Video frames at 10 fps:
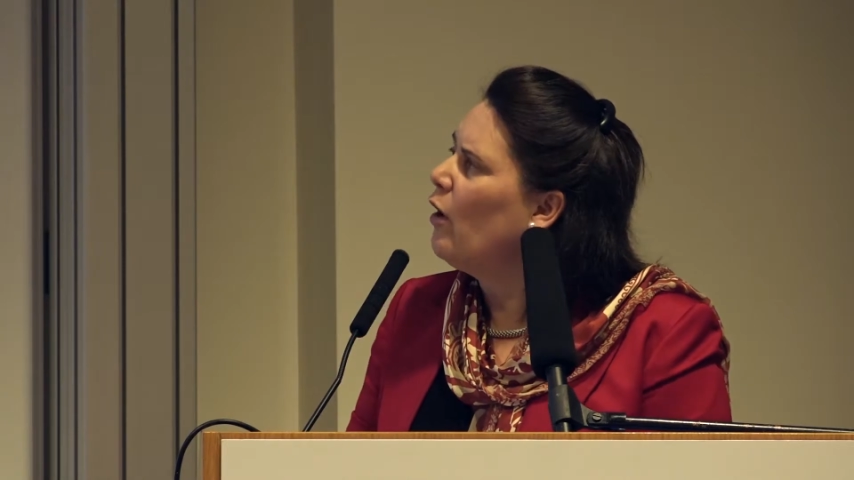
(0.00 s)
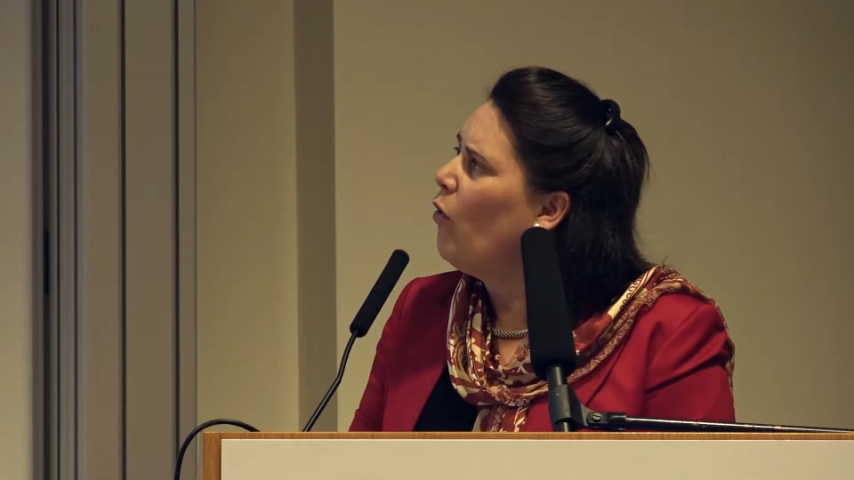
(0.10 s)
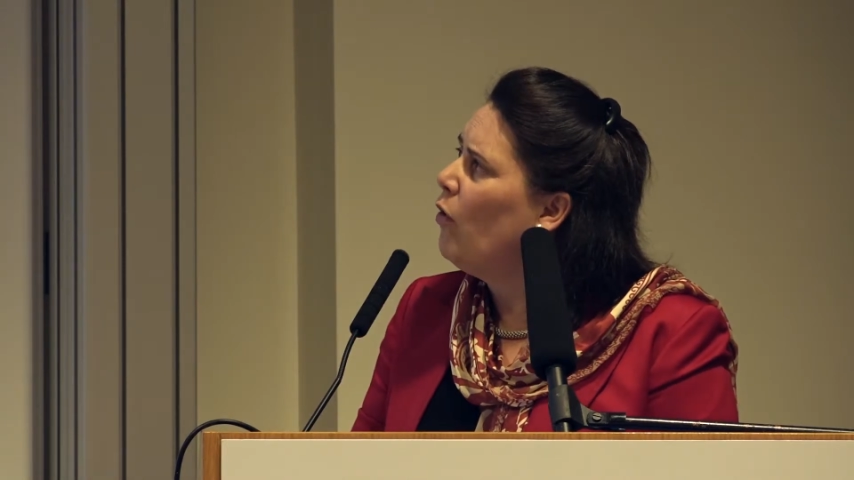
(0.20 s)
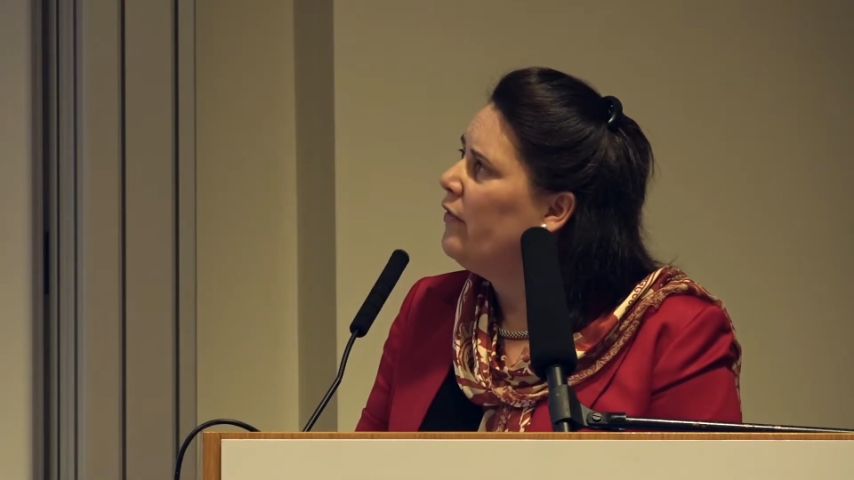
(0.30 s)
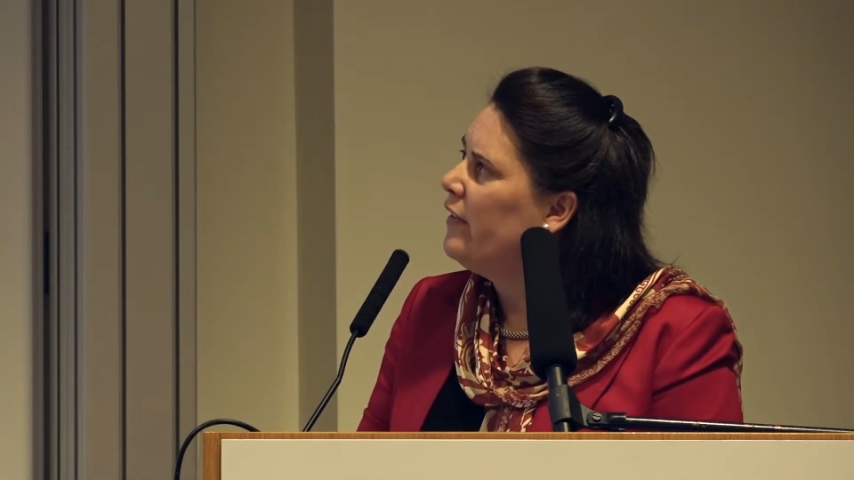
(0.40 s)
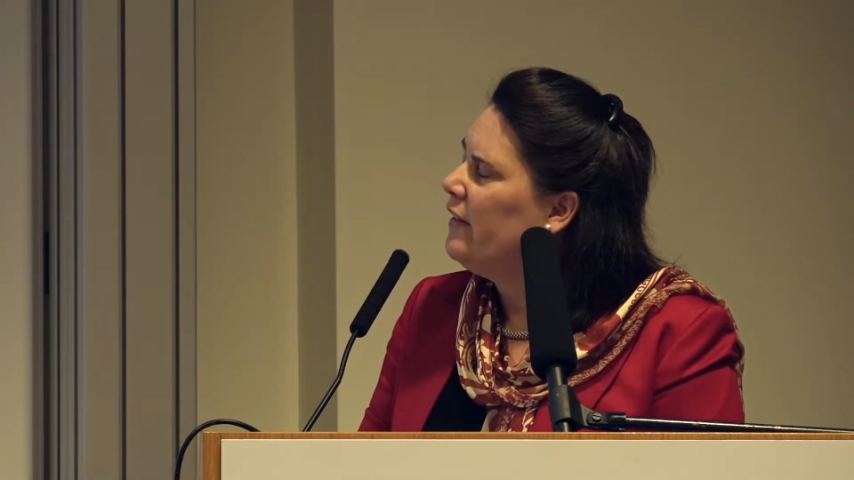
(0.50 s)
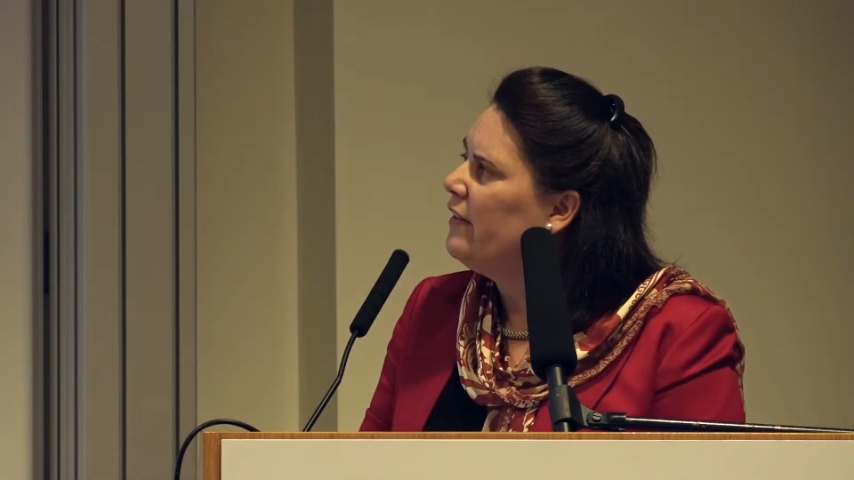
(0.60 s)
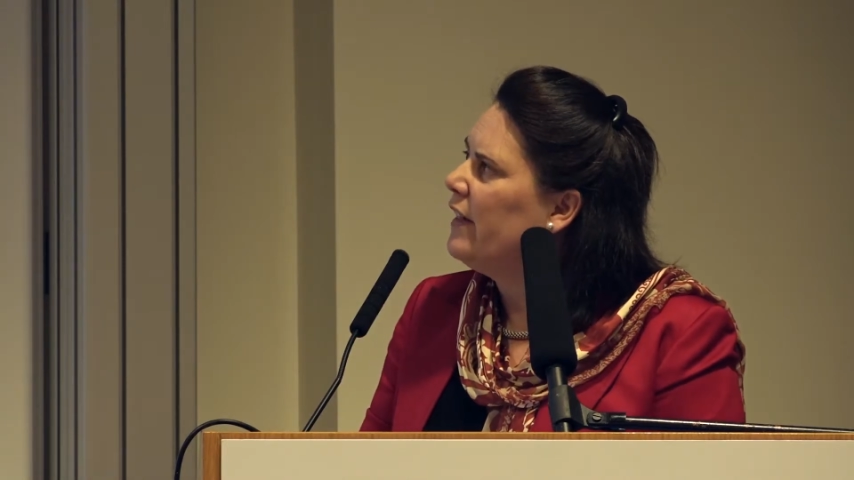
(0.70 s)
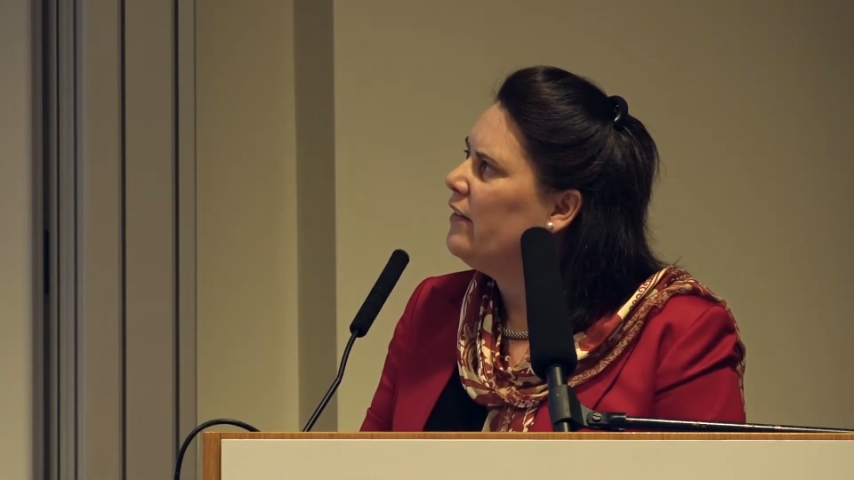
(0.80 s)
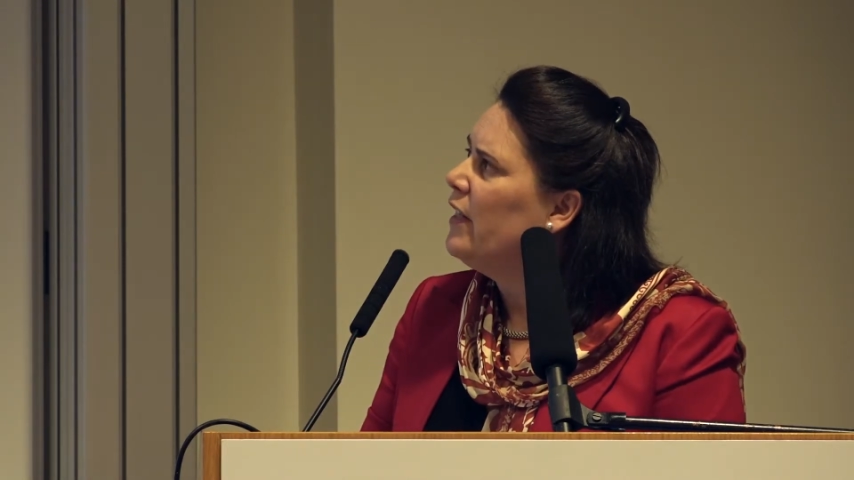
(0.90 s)
all of these
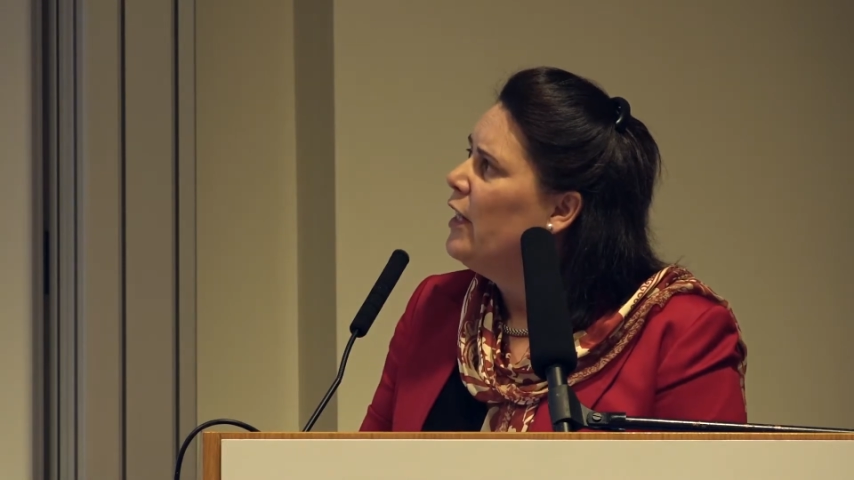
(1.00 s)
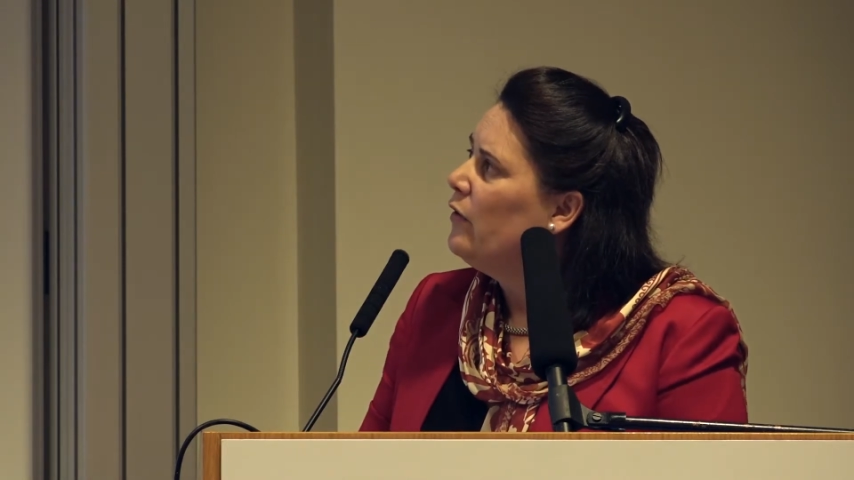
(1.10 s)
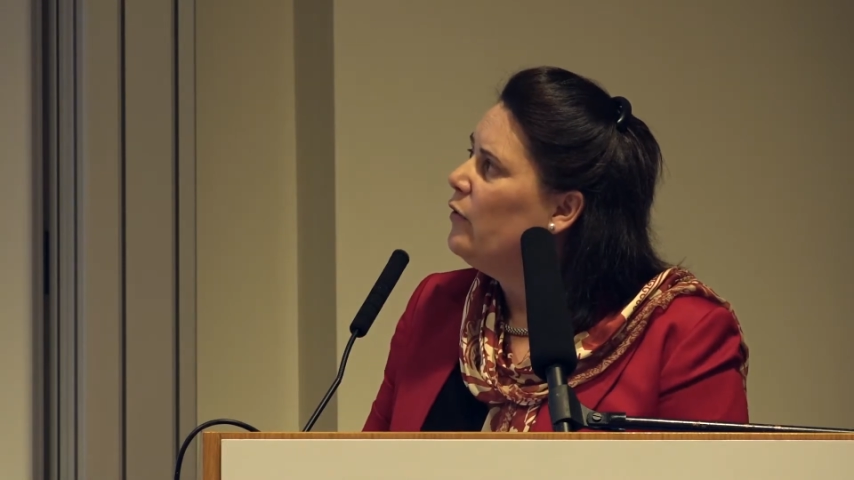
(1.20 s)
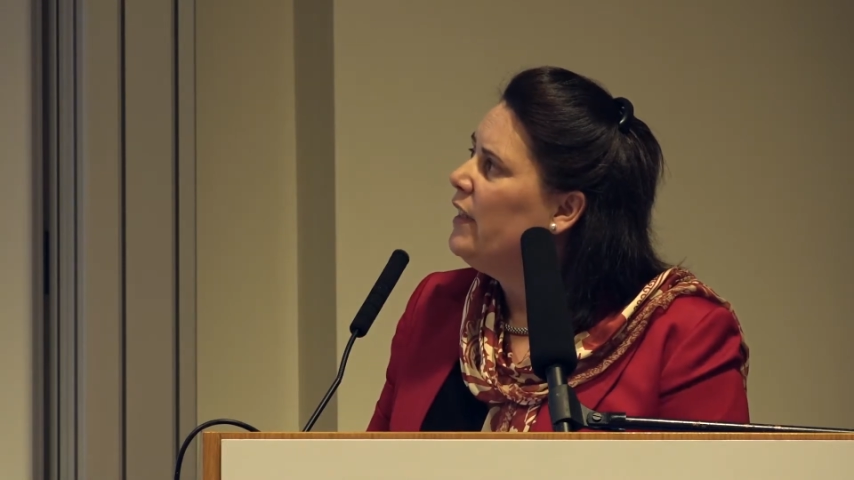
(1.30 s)
things. So